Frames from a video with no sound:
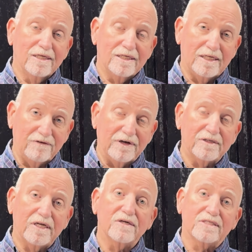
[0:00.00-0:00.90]

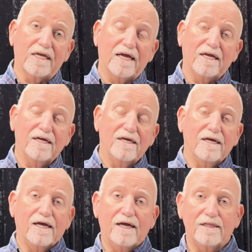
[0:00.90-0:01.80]
divertirse,
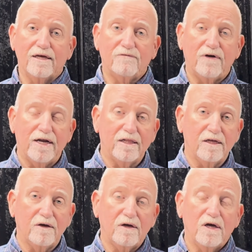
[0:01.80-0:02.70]
and then
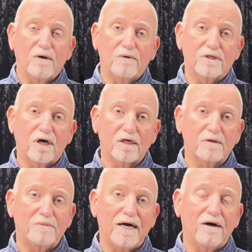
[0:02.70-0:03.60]
finally we talked
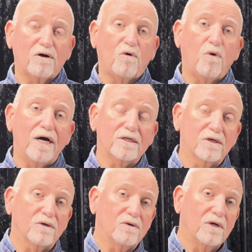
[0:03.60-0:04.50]
about
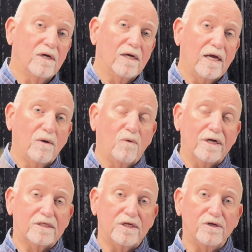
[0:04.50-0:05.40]
cuando and
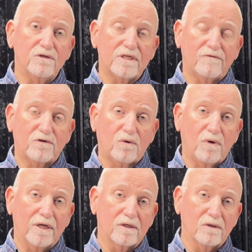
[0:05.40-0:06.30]
what to use after
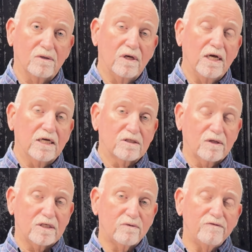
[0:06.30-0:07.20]
cuando. So
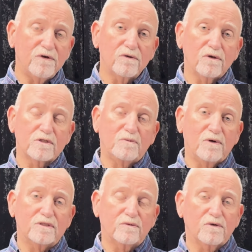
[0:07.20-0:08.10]
let's review those
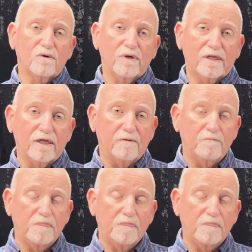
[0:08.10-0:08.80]
points real quickly.